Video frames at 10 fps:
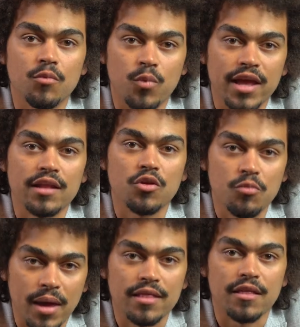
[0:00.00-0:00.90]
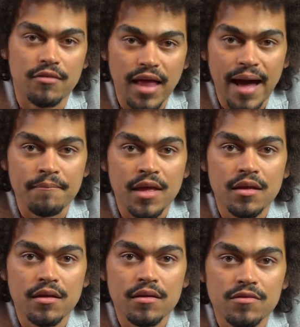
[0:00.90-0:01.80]
when you made the clap.
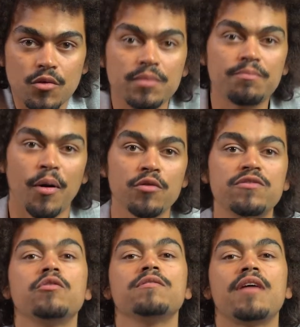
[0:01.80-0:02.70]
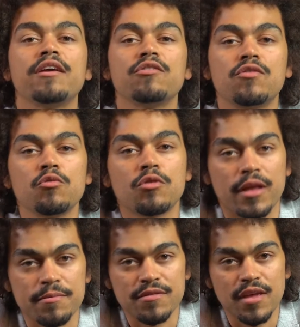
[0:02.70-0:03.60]
So in post, you can take your two
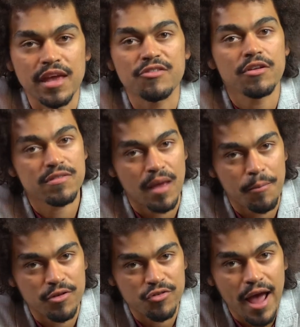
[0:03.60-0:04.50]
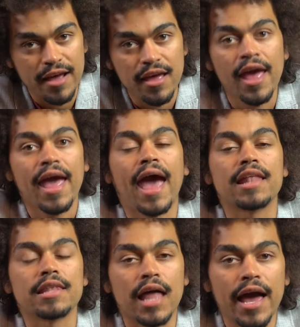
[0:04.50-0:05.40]
clips, each in a separate track,
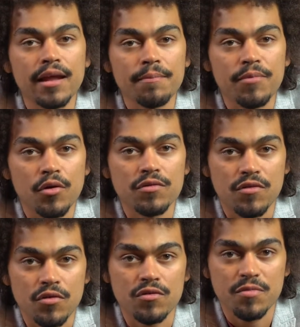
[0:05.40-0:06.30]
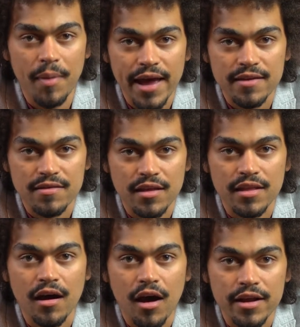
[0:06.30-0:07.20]
and line up those two spikes in
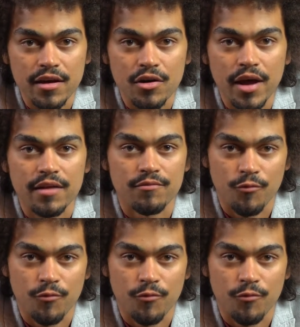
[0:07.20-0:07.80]
the audio, and